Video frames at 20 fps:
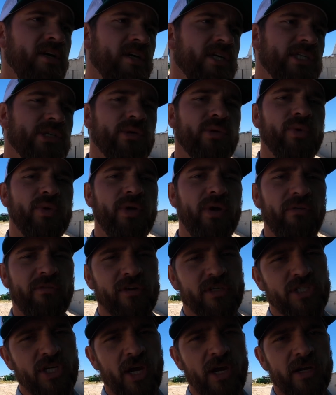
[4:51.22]
So we went
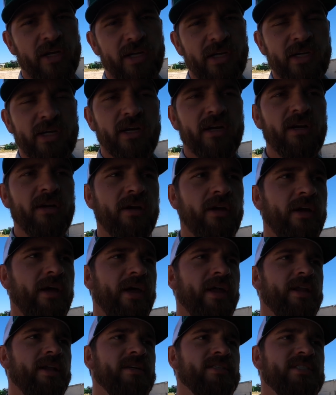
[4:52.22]
over to John Deere,
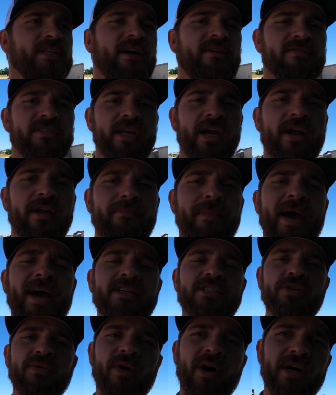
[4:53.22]
and as I was there, the
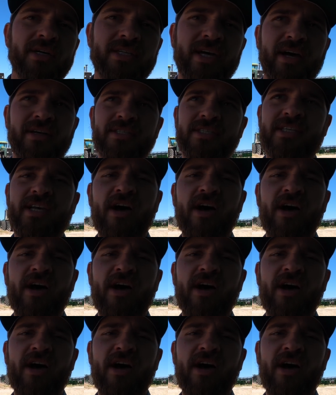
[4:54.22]
manager walks out and says,